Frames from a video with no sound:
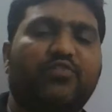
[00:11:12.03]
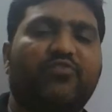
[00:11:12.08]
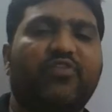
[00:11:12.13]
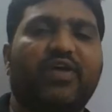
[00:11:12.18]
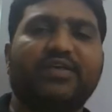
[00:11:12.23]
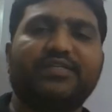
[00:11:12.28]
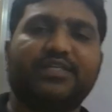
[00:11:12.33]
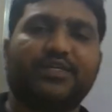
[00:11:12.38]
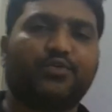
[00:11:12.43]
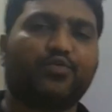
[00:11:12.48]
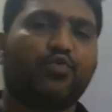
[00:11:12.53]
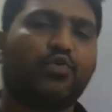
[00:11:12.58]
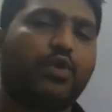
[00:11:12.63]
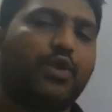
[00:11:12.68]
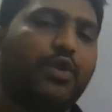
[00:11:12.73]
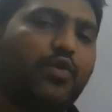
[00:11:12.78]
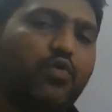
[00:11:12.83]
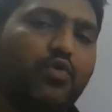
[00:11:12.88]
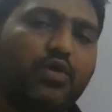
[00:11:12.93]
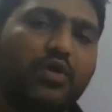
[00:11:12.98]
of, as I told
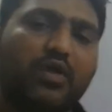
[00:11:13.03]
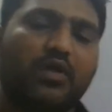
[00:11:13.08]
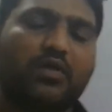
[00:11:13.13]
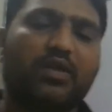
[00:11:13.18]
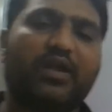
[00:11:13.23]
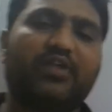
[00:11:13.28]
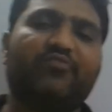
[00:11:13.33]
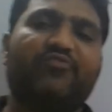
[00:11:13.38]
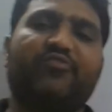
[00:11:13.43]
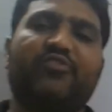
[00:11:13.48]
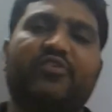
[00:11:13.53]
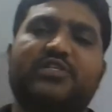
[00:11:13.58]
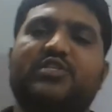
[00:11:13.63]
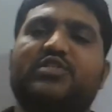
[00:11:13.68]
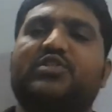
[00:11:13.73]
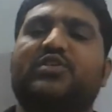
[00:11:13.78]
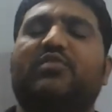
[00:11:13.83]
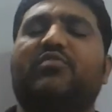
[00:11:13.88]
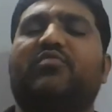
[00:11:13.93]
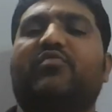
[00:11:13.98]
you, right.
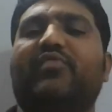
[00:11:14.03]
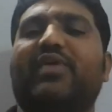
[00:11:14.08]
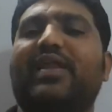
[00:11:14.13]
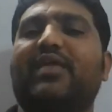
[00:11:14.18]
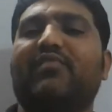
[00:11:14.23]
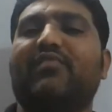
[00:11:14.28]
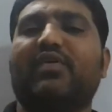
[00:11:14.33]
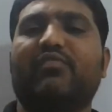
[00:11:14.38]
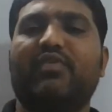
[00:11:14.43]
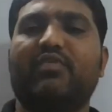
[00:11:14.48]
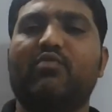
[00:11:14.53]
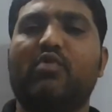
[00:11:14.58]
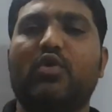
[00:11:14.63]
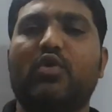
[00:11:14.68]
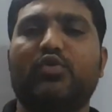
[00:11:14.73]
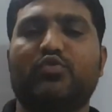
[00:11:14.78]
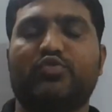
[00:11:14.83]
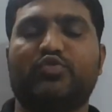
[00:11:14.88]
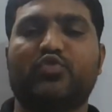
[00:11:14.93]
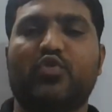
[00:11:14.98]
First, whenever we
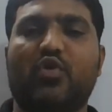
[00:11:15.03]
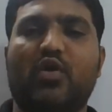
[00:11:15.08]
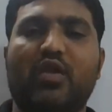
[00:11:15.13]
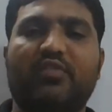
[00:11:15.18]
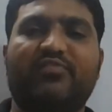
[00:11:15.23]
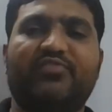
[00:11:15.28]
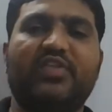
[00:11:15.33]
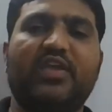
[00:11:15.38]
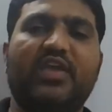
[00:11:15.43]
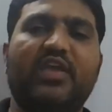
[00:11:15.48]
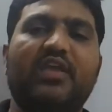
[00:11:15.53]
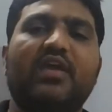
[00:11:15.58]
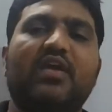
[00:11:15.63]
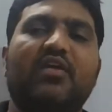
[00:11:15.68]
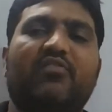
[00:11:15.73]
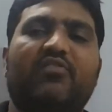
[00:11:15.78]
want to solve the